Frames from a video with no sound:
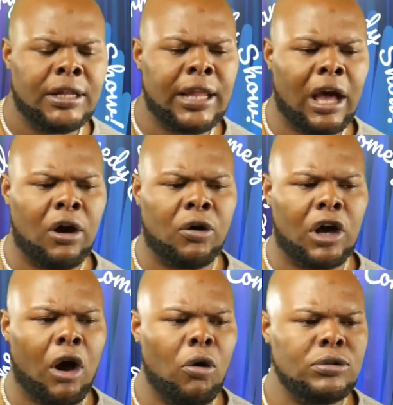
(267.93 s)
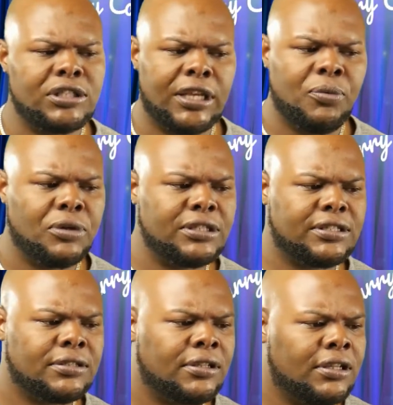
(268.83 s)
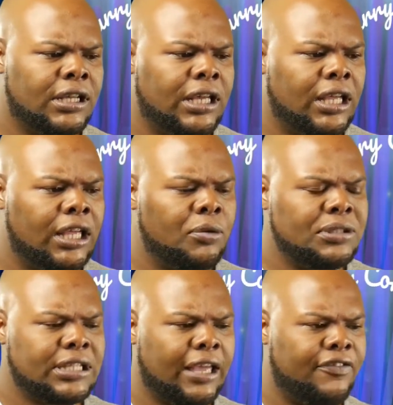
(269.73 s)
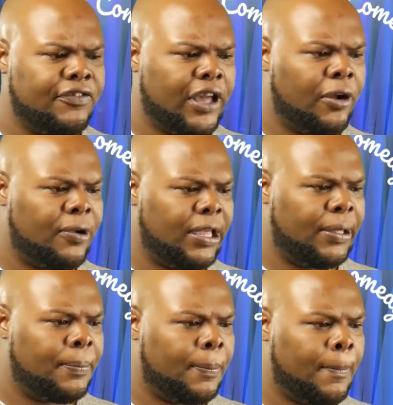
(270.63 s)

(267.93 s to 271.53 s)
Now, Coach, he was a very